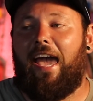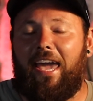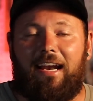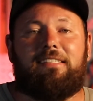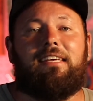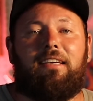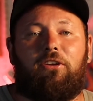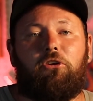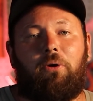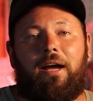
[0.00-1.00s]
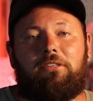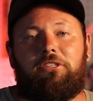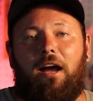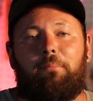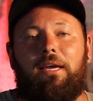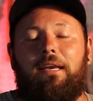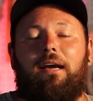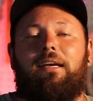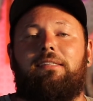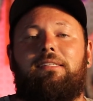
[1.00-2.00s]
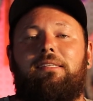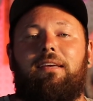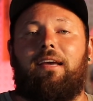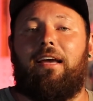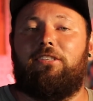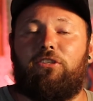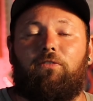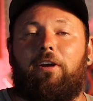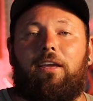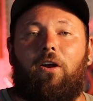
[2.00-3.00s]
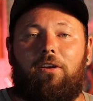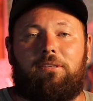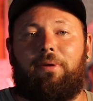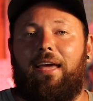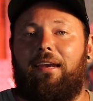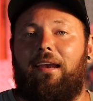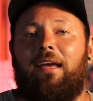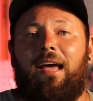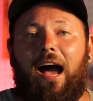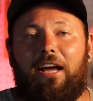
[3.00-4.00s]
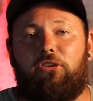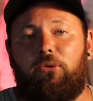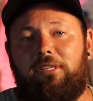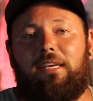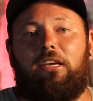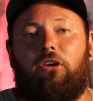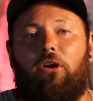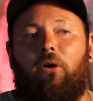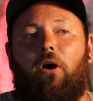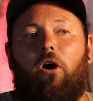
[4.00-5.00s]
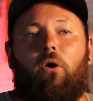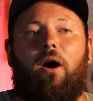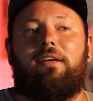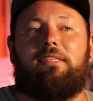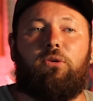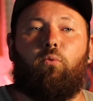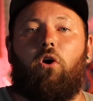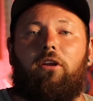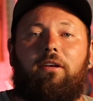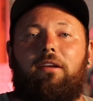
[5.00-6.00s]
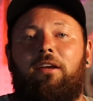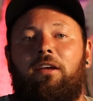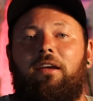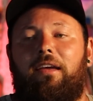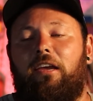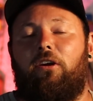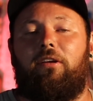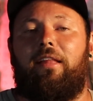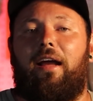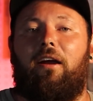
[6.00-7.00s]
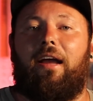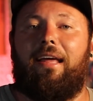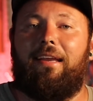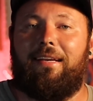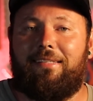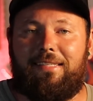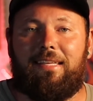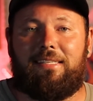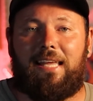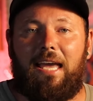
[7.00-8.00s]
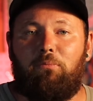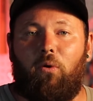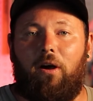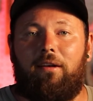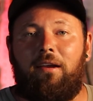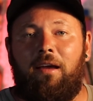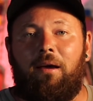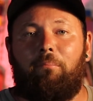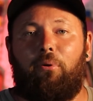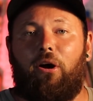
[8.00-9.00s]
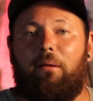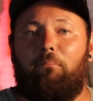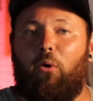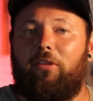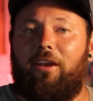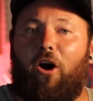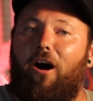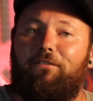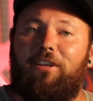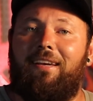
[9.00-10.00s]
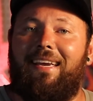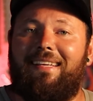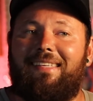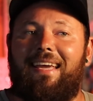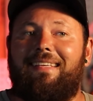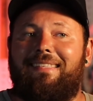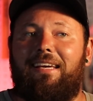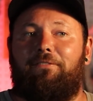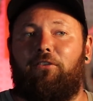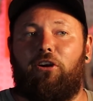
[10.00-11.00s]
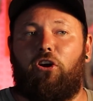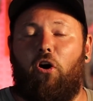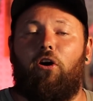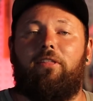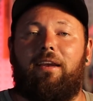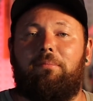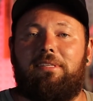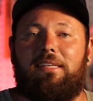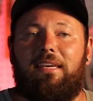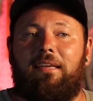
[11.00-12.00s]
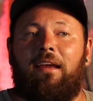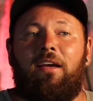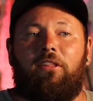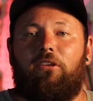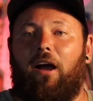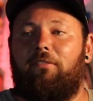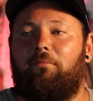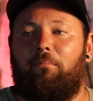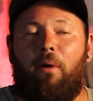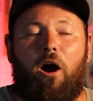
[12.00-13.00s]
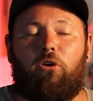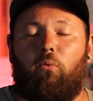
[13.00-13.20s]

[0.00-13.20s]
and I seen a new Edge. I mean, it's just freaking awesome. And I do see, you know, oh, I see one here and there, and it's the same one, but more than often it's a different car that I'm seeing. I've Mach